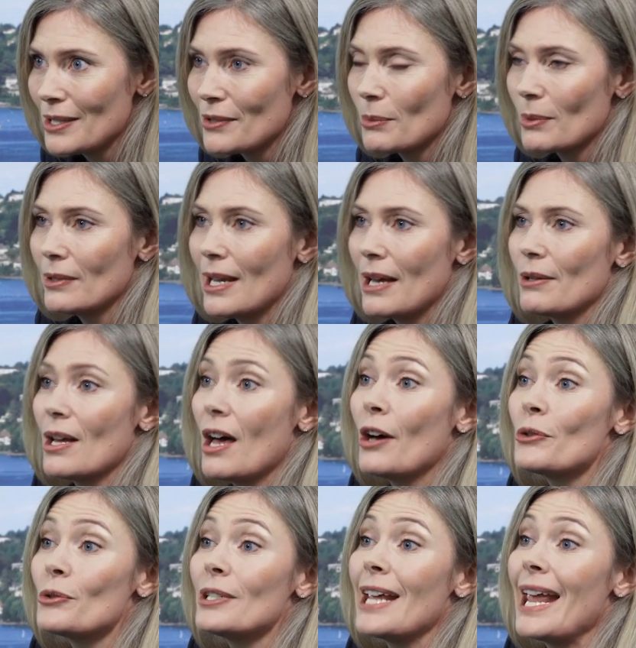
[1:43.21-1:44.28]
so we're now at
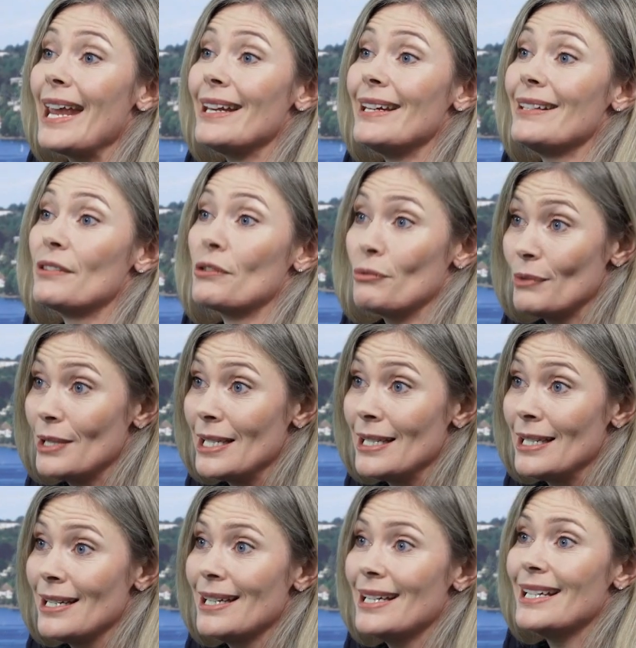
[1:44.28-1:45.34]

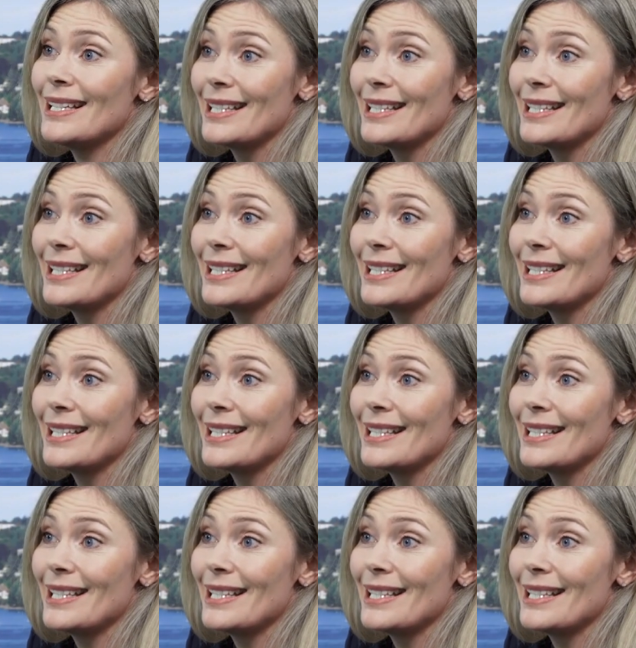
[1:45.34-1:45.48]
183